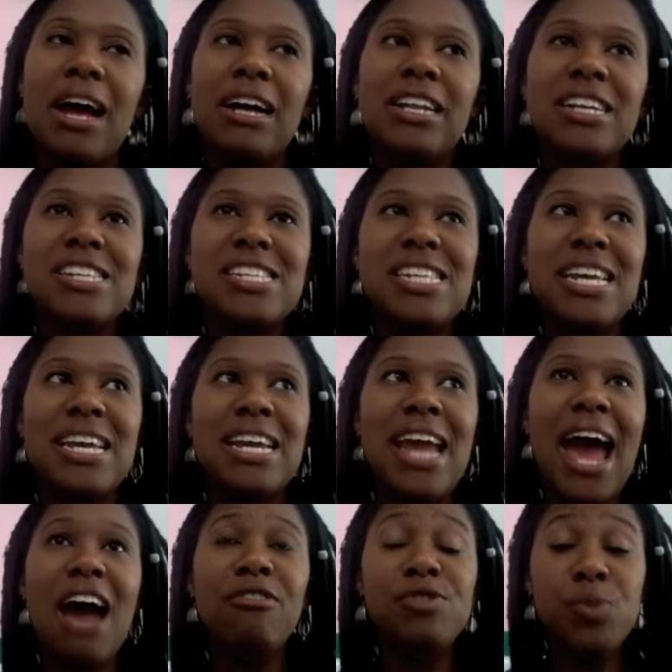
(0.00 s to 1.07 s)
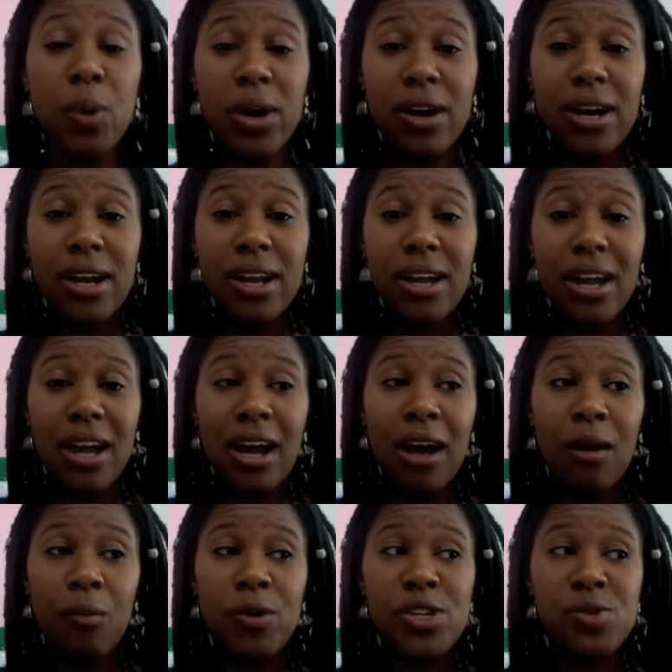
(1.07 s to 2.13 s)
Let's see, after work,
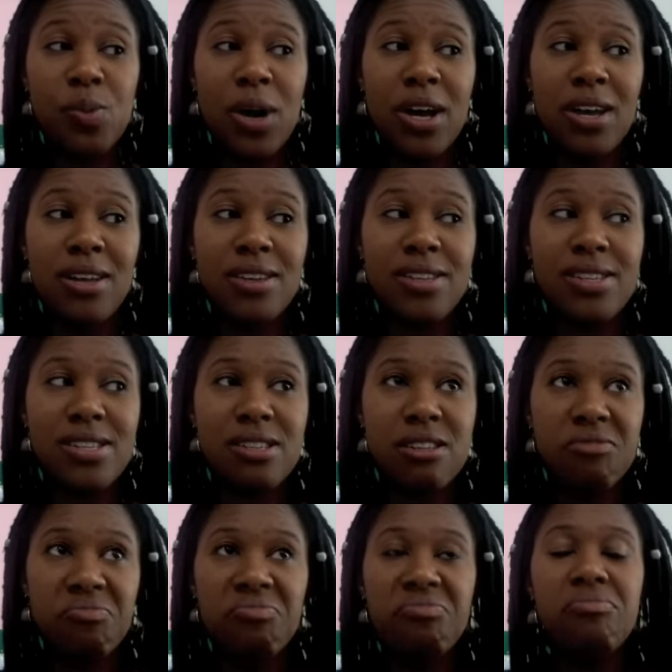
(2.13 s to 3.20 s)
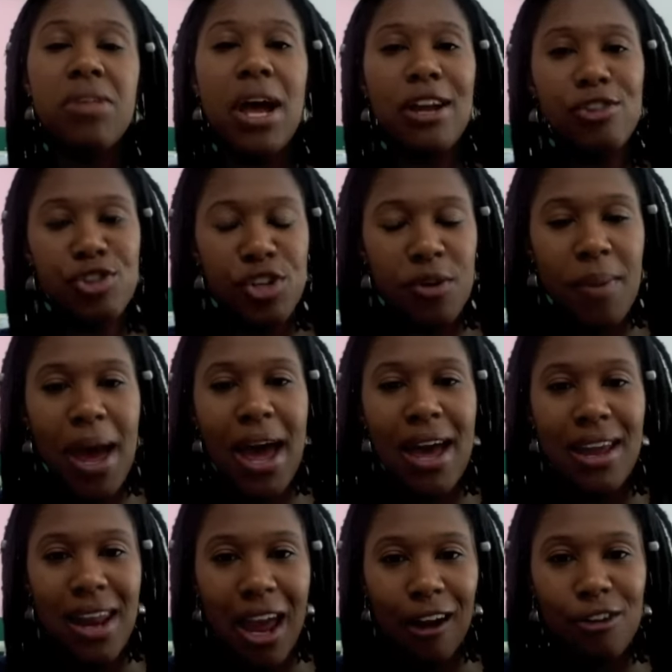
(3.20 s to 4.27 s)
which was not too
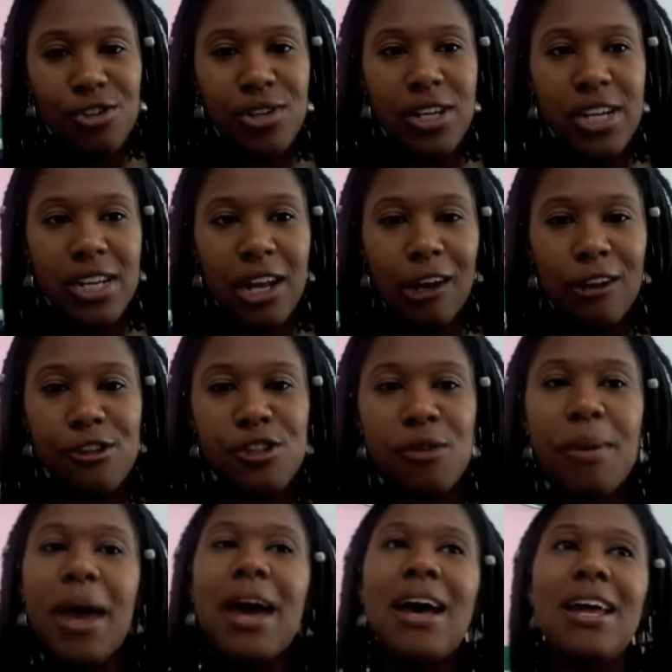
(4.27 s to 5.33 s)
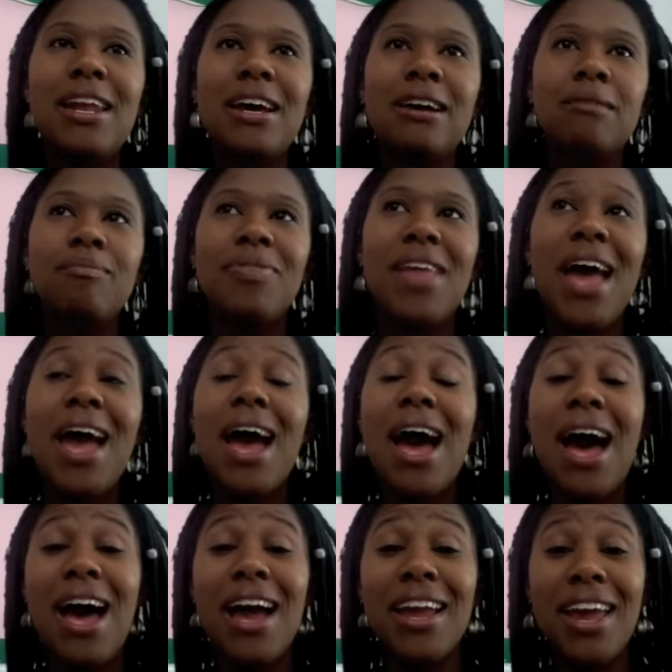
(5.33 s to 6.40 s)
bad, actually, not too bad.
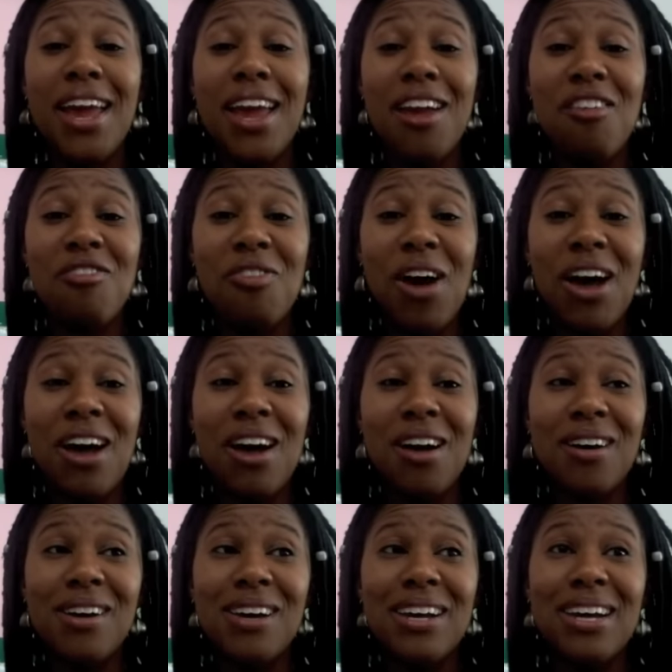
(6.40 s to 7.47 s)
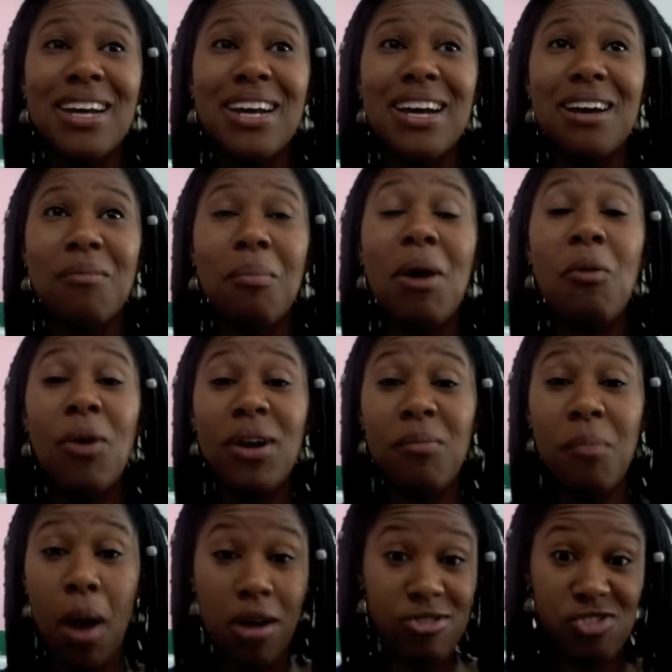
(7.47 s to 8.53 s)
I gave my one
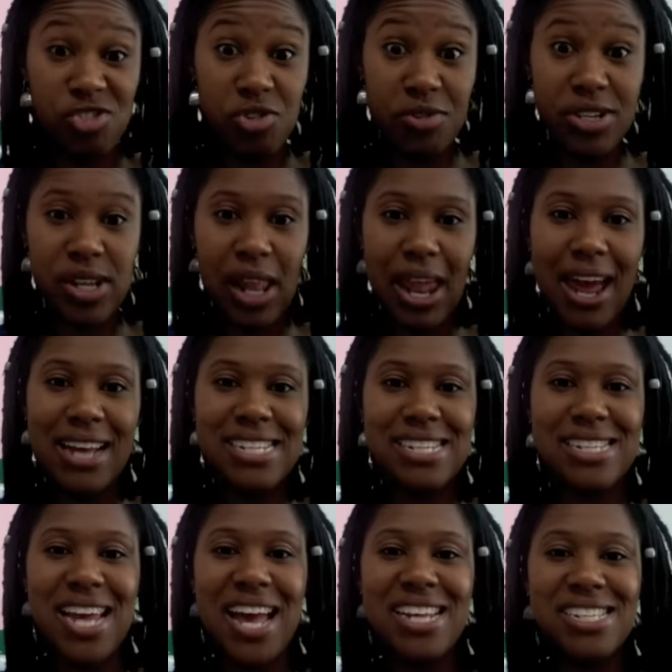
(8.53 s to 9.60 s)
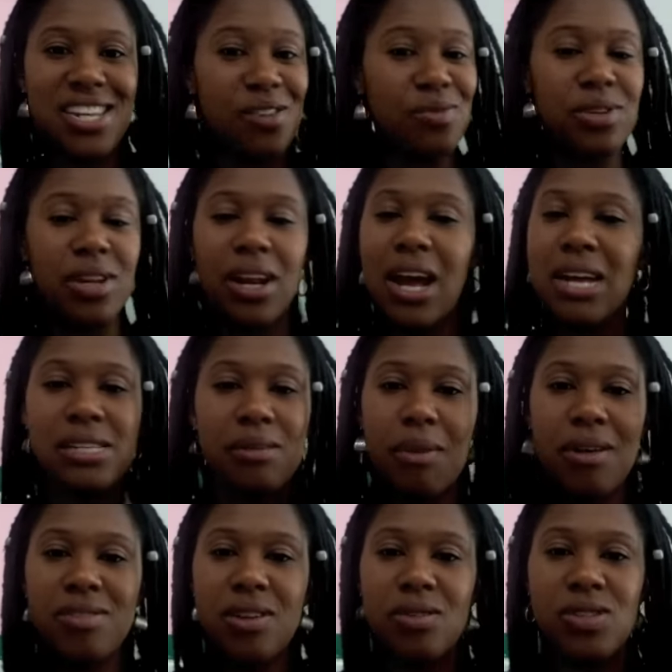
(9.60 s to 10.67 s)
monstrous class a test, and it was the last time I
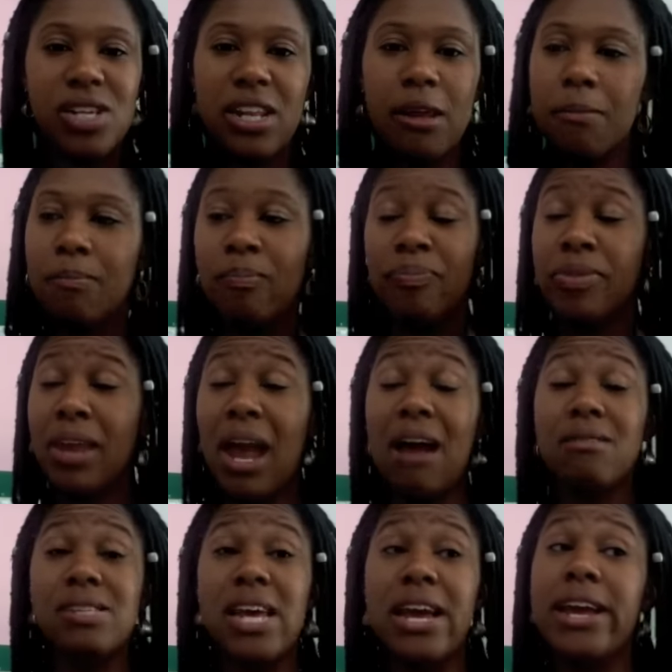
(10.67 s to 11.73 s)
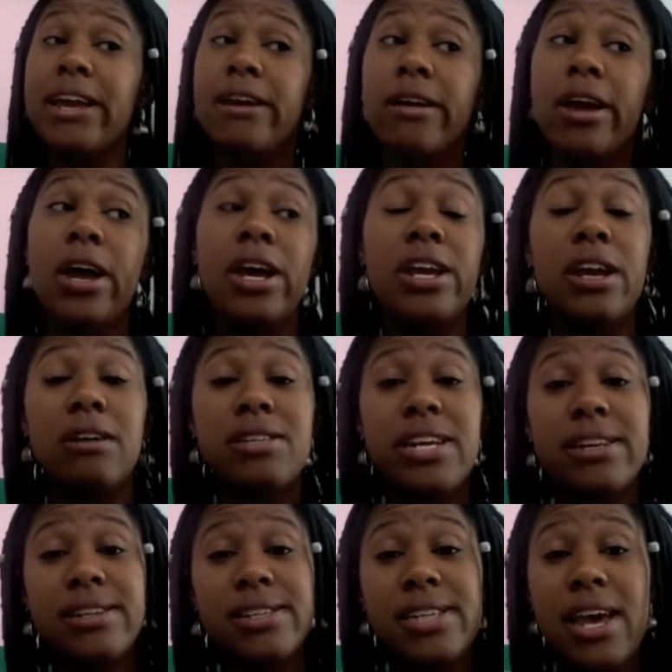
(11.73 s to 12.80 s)
was going to see them. I was like, here, y'all
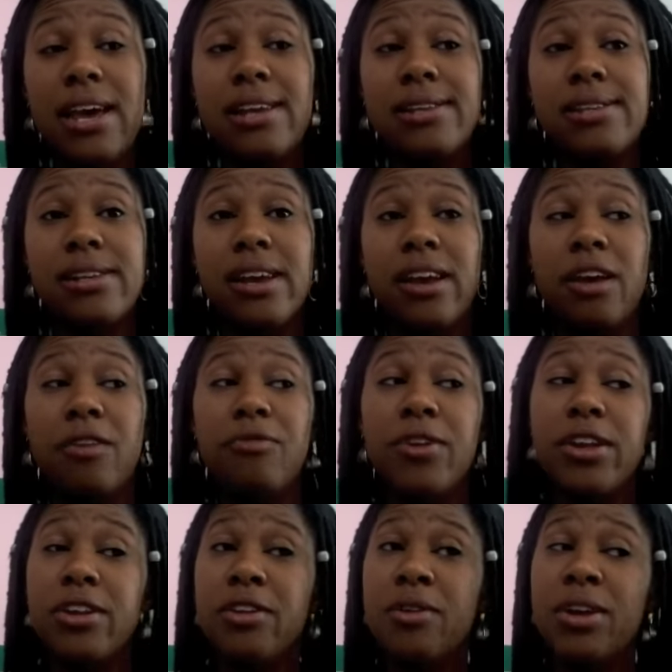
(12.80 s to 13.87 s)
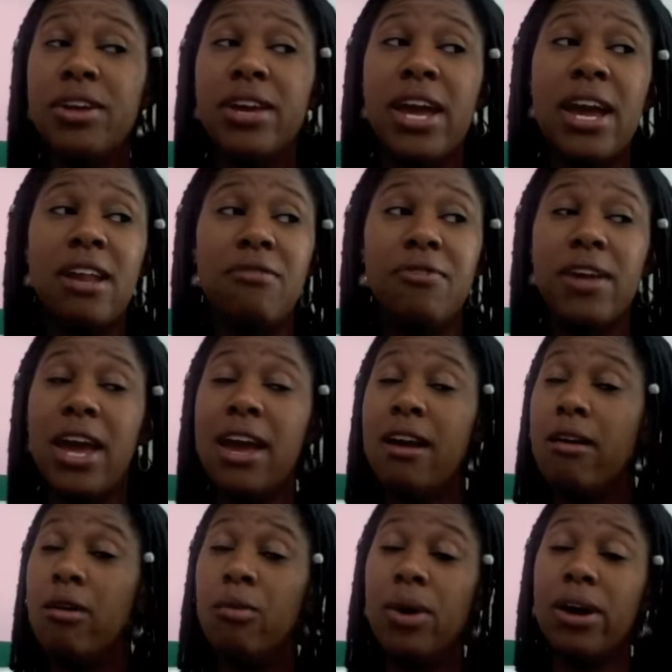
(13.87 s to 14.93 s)
take this test. If you can do it, you can. If you
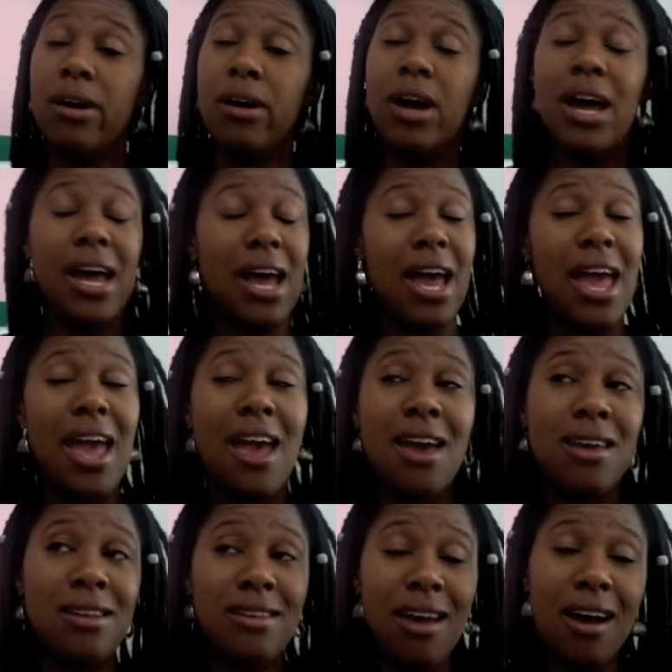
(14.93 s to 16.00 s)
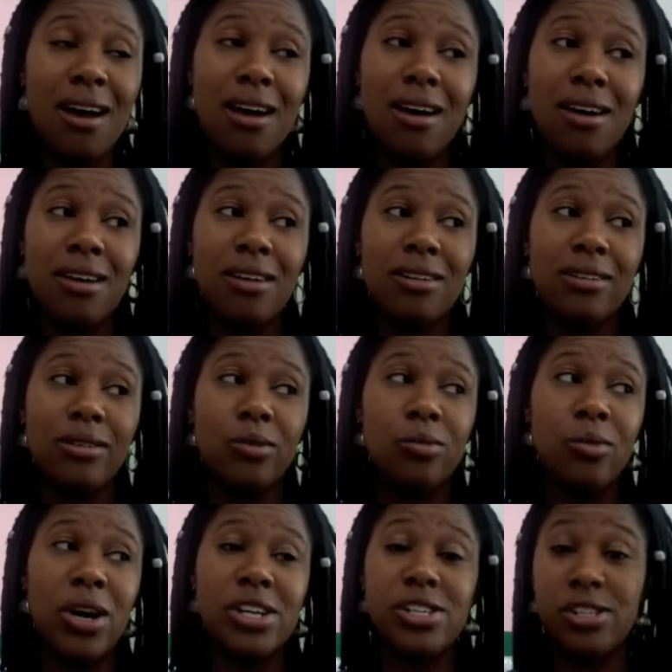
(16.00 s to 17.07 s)
can't, oh well. And
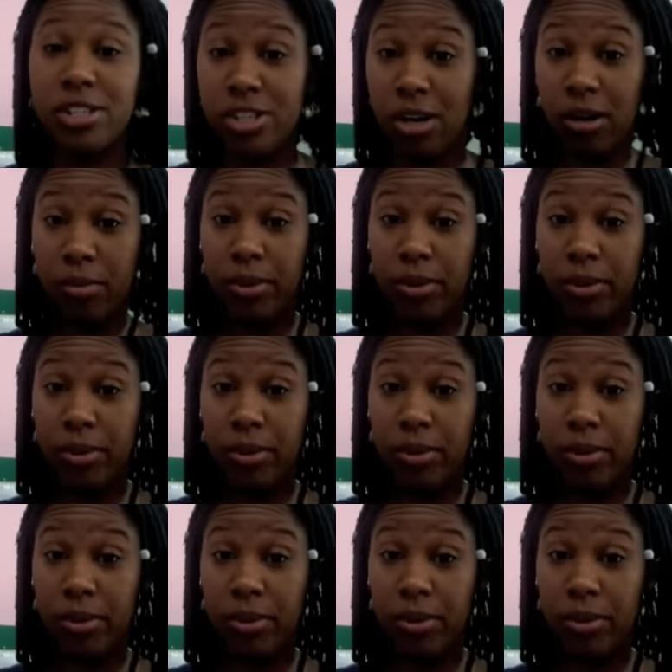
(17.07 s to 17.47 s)
watch The Jungle